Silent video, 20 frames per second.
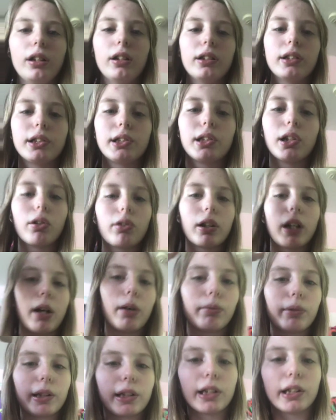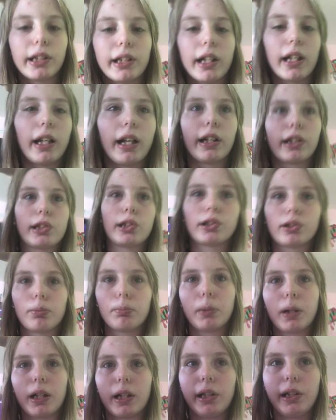So that we could get extra
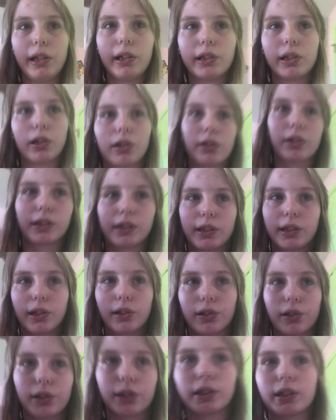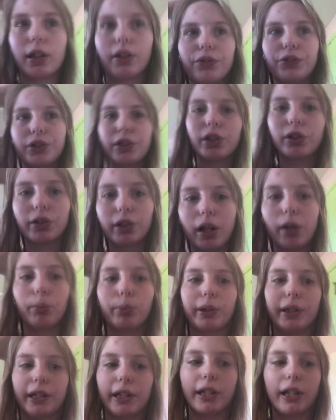money and all this other stuff. So that
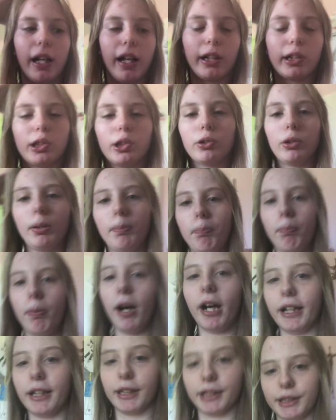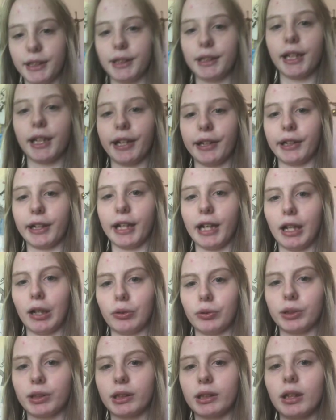we could actually buy this dang
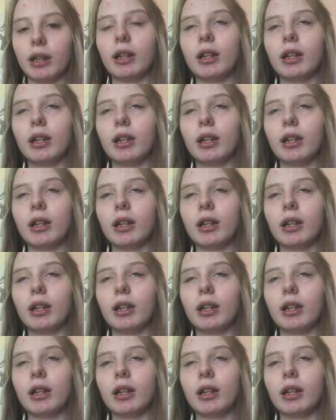house.